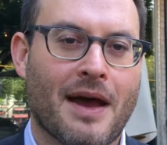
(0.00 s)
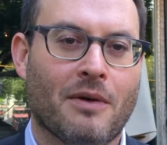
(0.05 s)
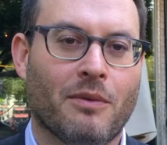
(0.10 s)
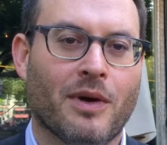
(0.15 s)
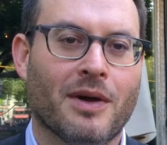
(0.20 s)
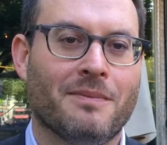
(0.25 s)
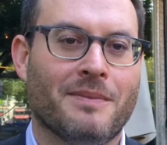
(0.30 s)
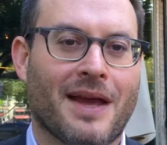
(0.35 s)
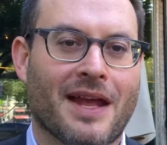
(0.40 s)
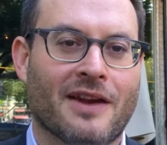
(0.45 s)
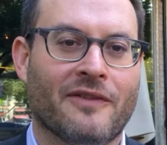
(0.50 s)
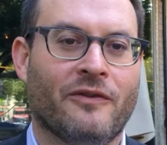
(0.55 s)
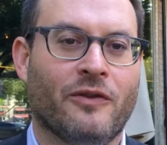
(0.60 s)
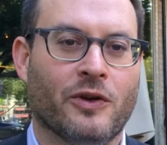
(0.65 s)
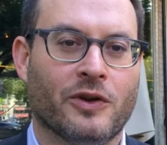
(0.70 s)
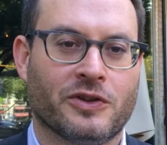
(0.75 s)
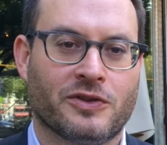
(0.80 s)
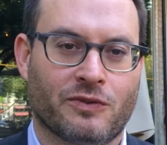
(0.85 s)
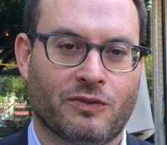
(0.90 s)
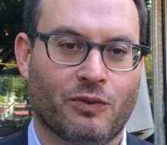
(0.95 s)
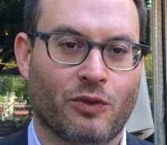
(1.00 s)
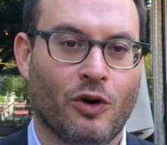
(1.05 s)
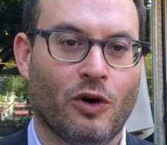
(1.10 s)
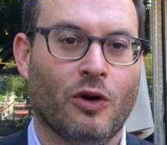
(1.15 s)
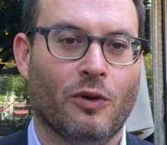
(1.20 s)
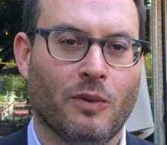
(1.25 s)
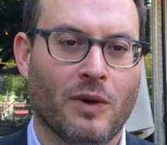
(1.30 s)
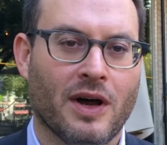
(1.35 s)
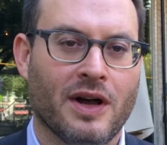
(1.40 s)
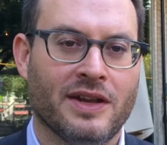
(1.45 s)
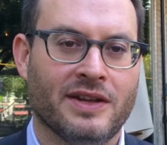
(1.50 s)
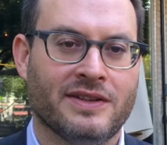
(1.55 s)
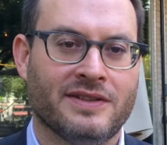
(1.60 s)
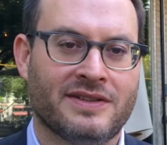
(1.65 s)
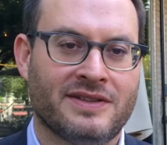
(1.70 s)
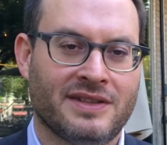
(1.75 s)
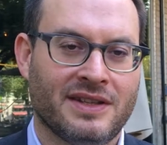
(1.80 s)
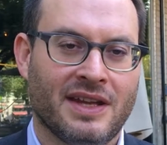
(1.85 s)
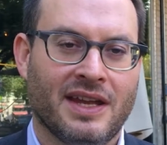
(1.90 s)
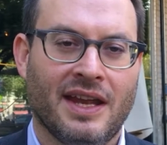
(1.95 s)
about what Manafort's role
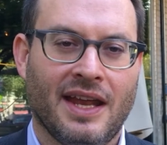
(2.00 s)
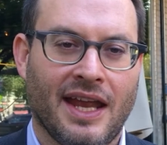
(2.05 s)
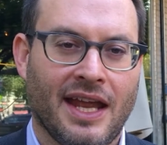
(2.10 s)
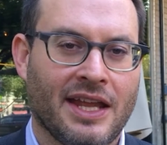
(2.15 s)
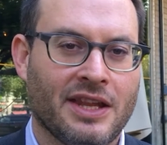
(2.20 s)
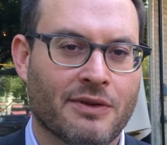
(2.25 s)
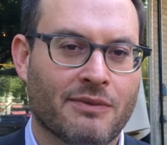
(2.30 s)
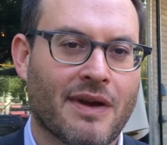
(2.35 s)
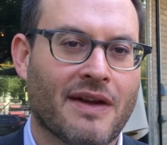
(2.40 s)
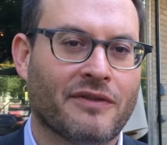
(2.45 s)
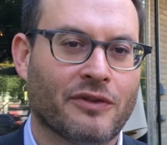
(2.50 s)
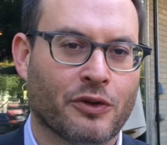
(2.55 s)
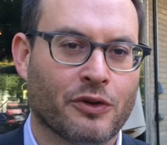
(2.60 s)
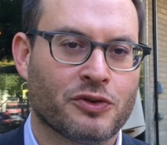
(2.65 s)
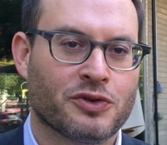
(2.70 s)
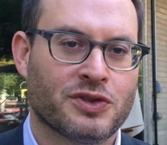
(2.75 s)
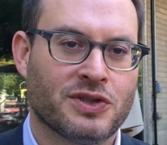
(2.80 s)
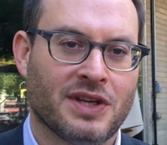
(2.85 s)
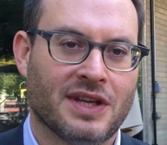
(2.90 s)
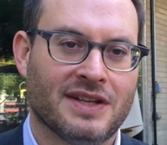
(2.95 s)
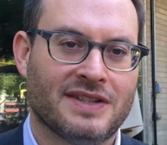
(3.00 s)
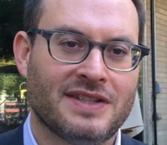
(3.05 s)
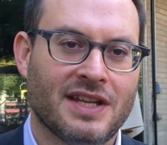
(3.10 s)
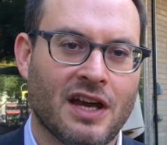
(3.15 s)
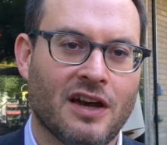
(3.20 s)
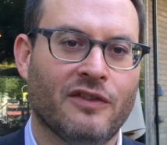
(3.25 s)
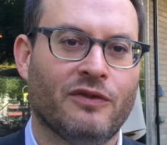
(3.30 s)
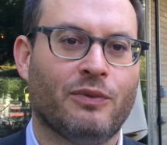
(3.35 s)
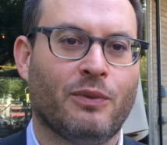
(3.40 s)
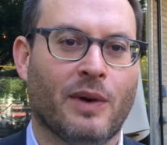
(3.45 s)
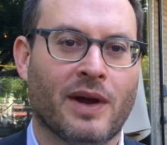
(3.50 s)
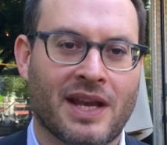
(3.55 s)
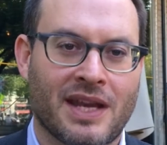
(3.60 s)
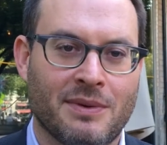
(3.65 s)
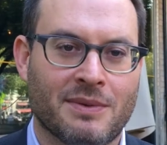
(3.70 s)
was in the revolution itself,